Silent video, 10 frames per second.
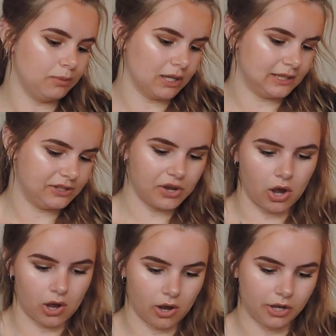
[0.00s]
ones
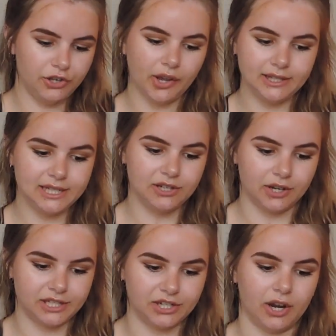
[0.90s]
are
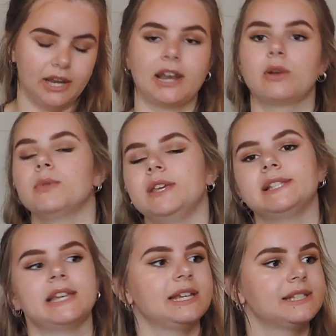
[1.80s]
$19.99, and I got
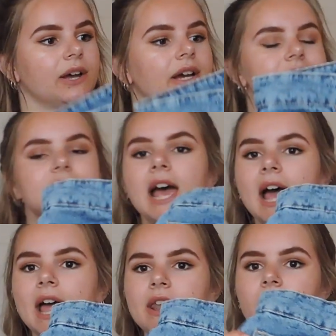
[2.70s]
these in a size
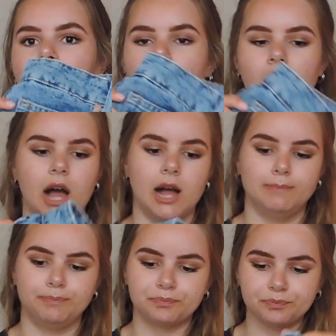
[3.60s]
10.
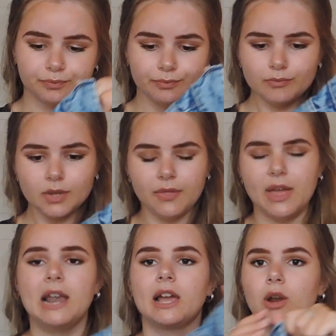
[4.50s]

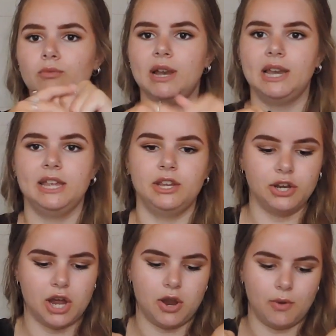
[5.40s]
They're like a really, you
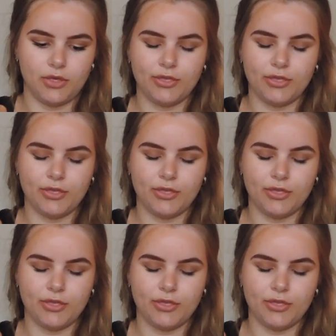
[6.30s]
know,